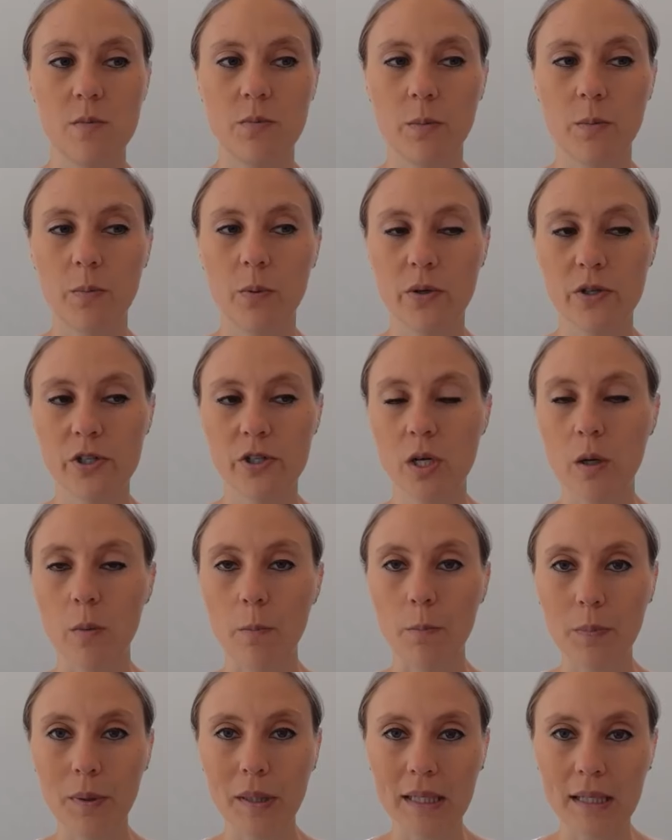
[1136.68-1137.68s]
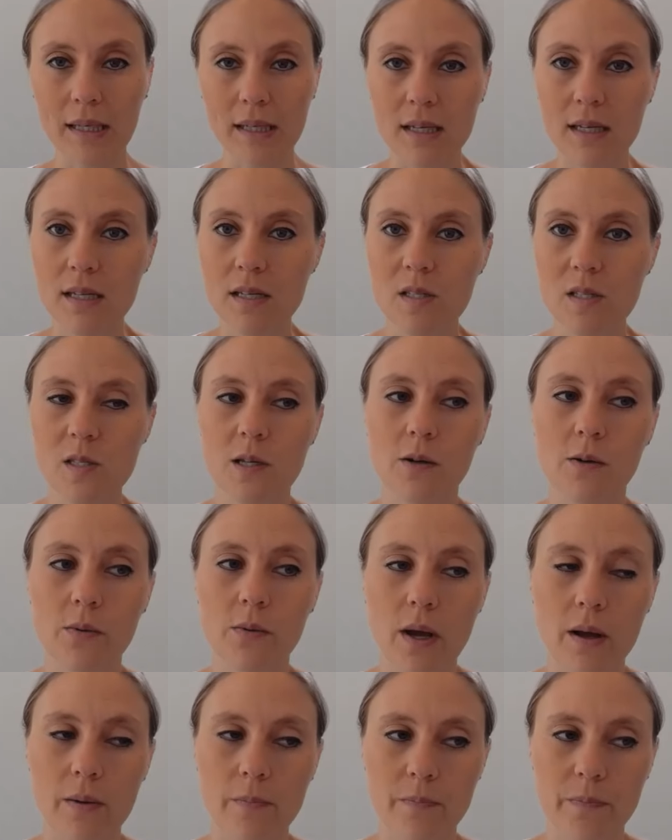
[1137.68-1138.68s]
a proportion p,
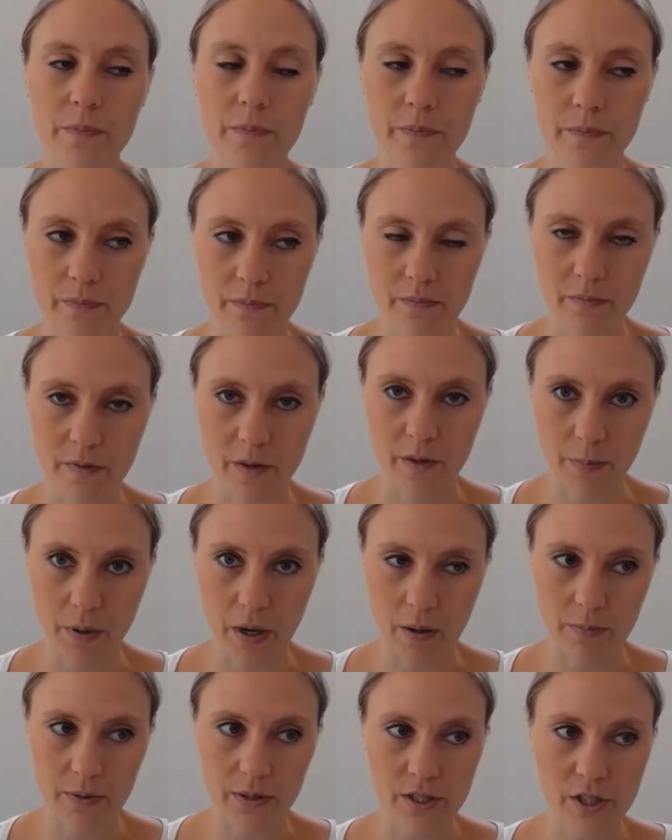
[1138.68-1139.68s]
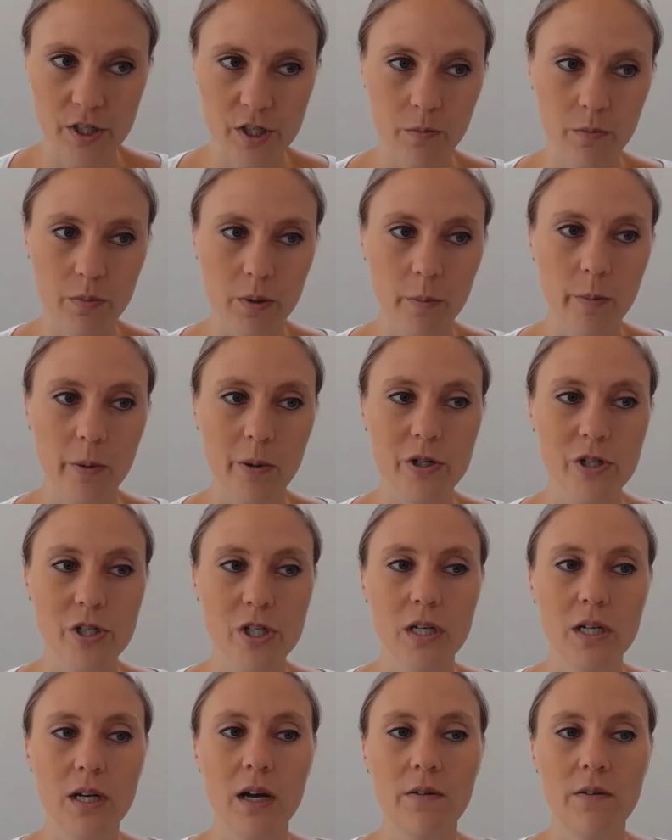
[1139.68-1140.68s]
so the population
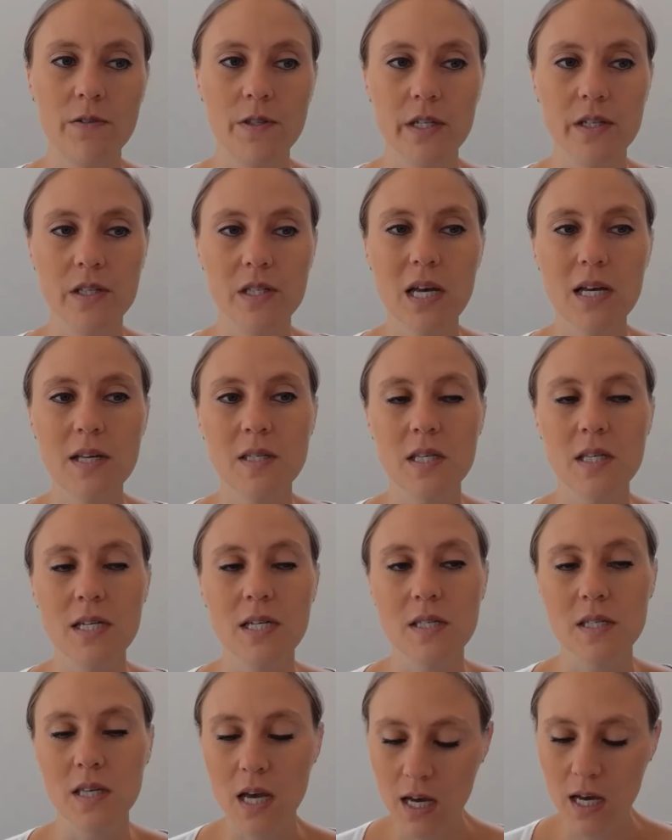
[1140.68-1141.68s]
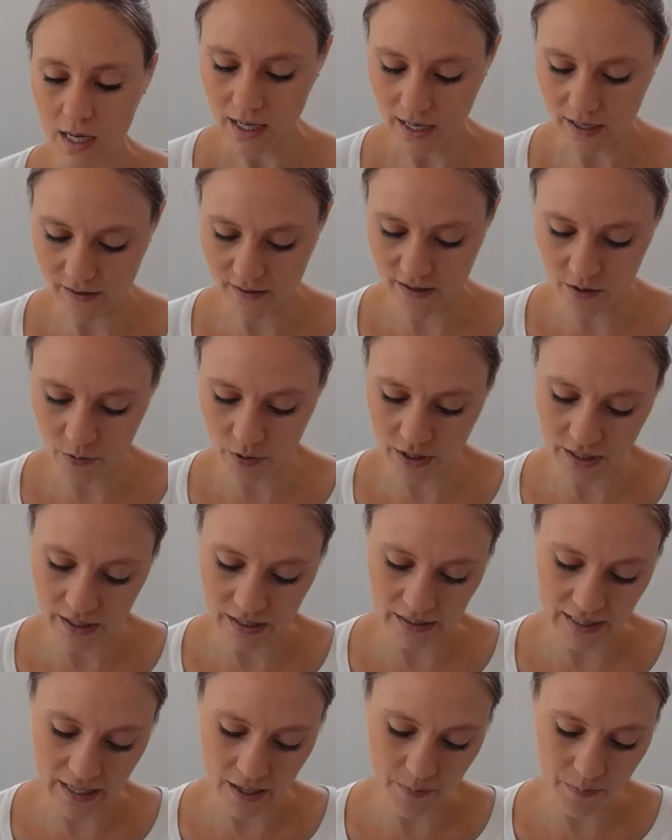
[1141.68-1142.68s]
proportion of successes, and then we're going
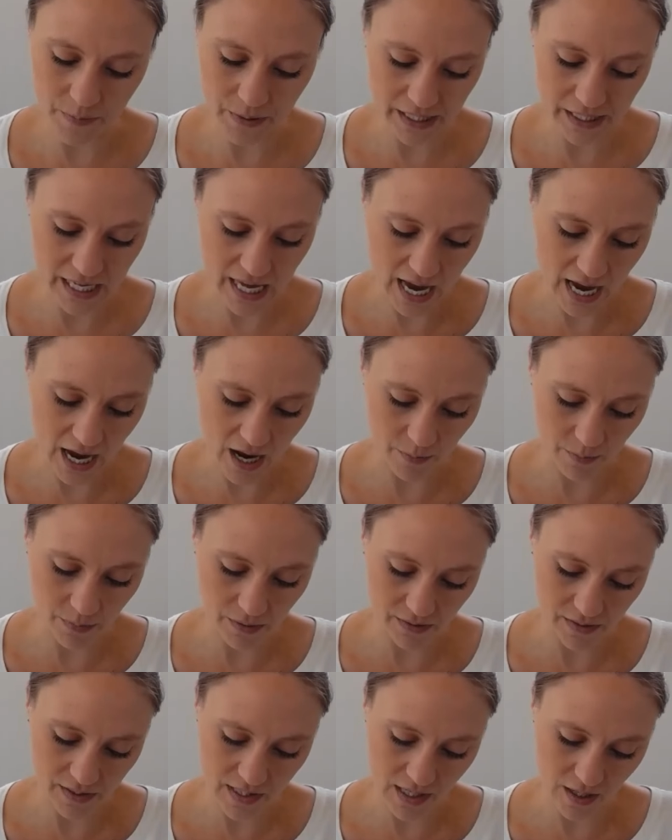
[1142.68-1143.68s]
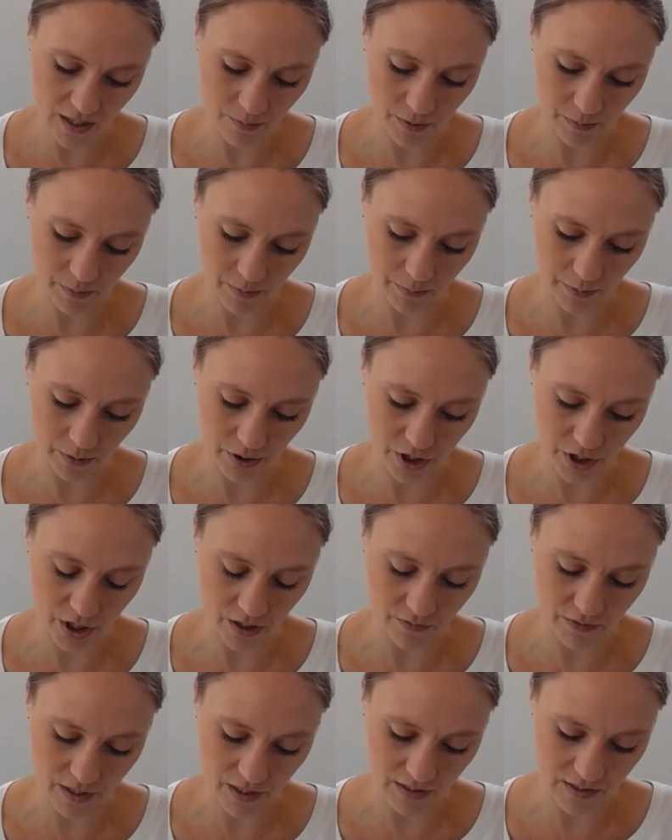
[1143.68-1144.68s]
to let p hat be the sample proportion
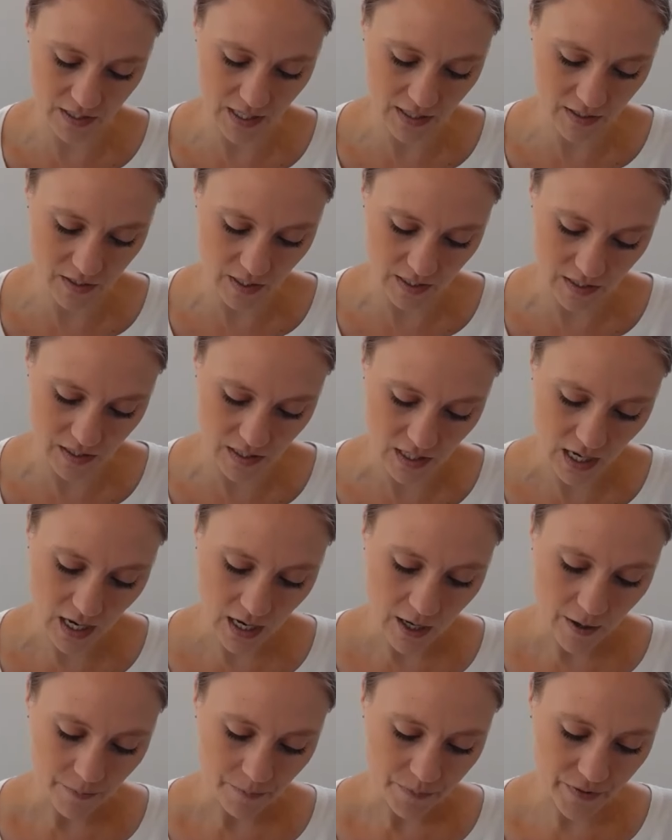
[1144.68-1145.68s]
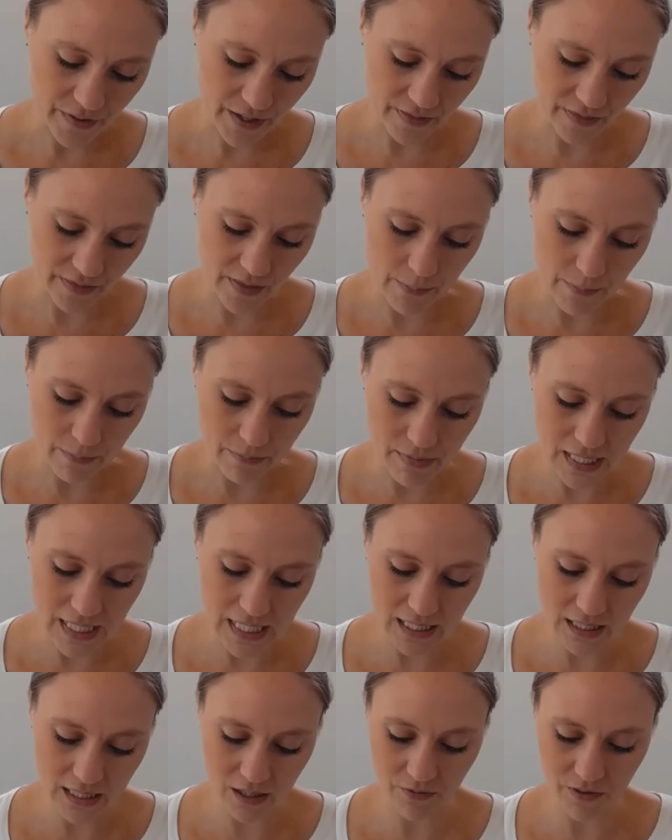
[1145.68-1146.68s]
of successes, then the
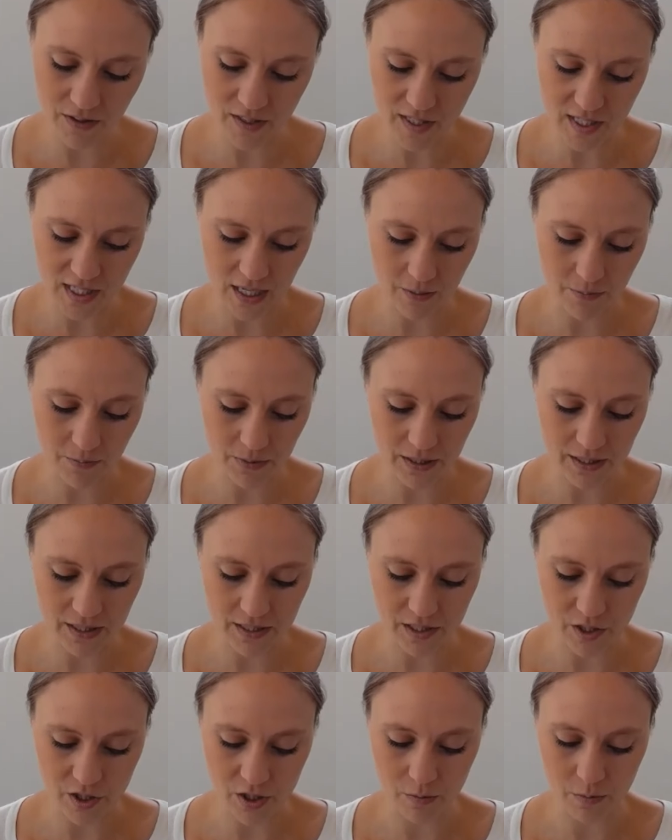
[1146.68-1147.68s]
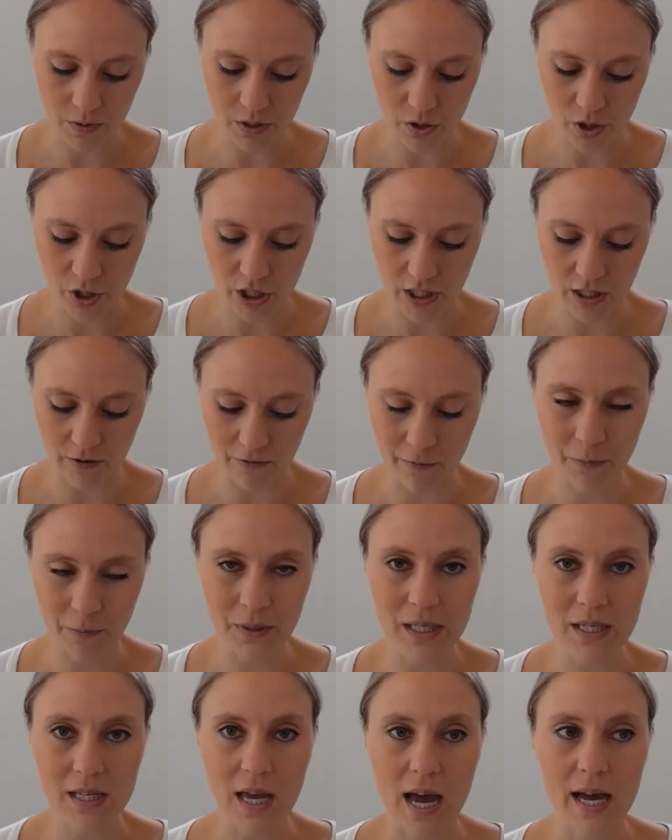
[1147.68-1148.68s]
mean of the sampling distribution of
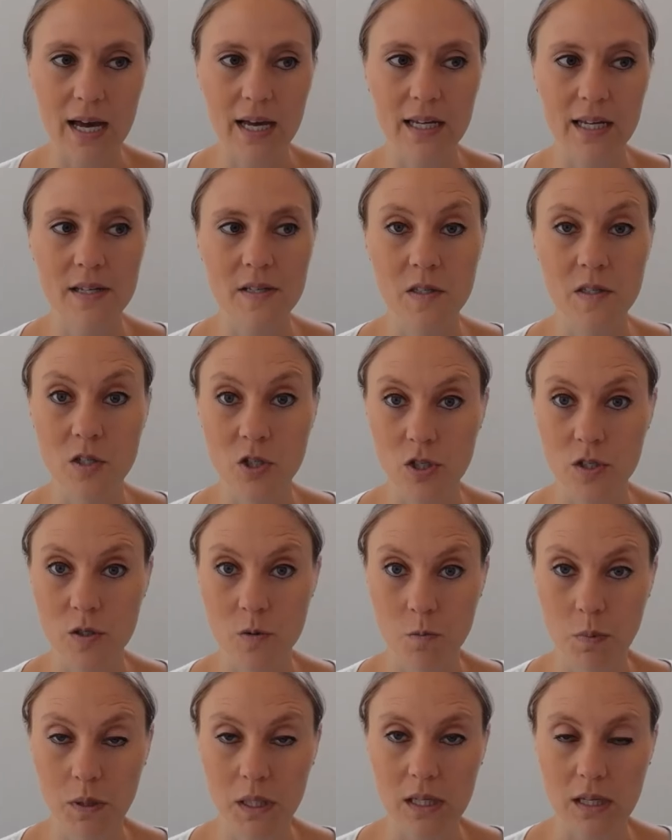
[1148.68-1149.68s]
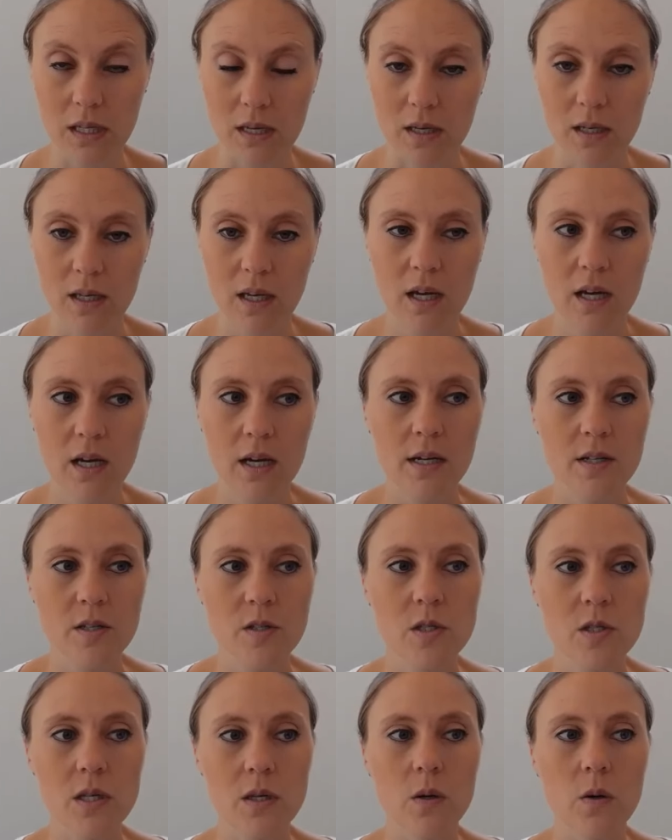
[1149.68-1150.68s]
p hat is just p.
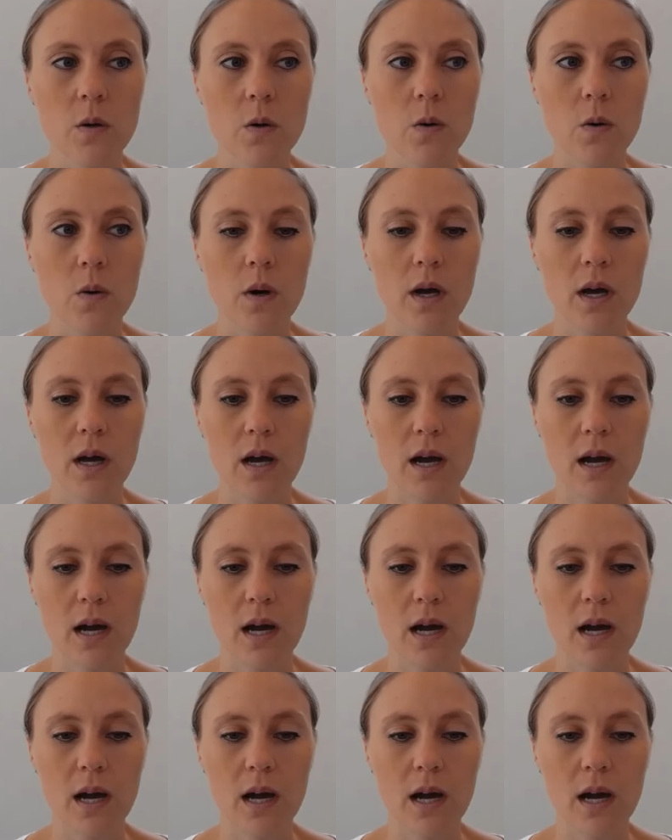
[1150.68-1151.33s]
So